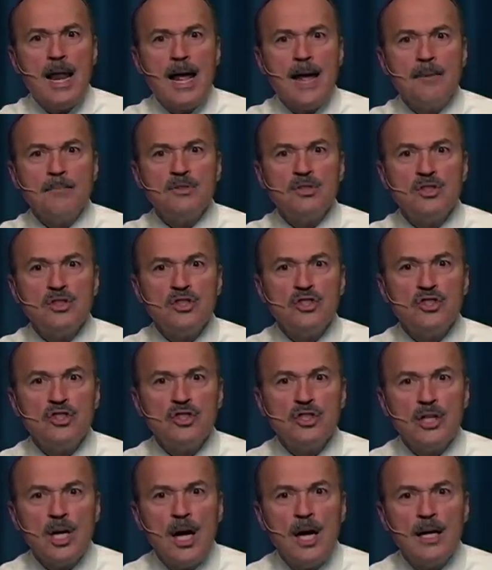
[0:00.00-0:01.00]
and I'm
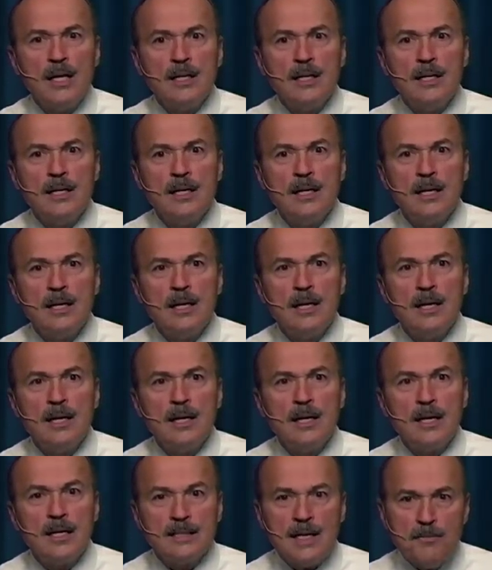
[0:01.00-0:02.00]
stunned
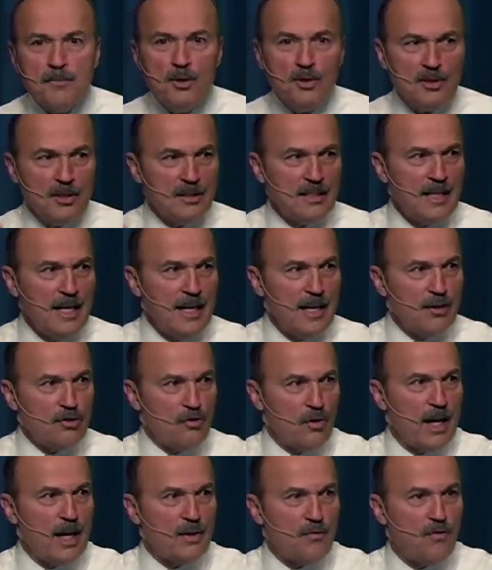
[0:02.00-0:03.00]
because I'm used to seeing a
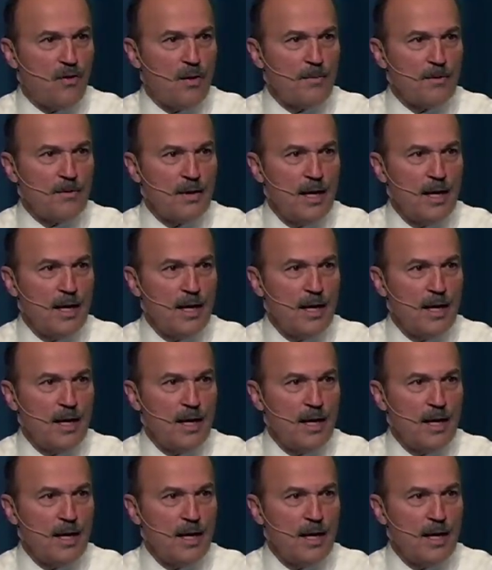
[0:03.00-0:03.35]
transformer,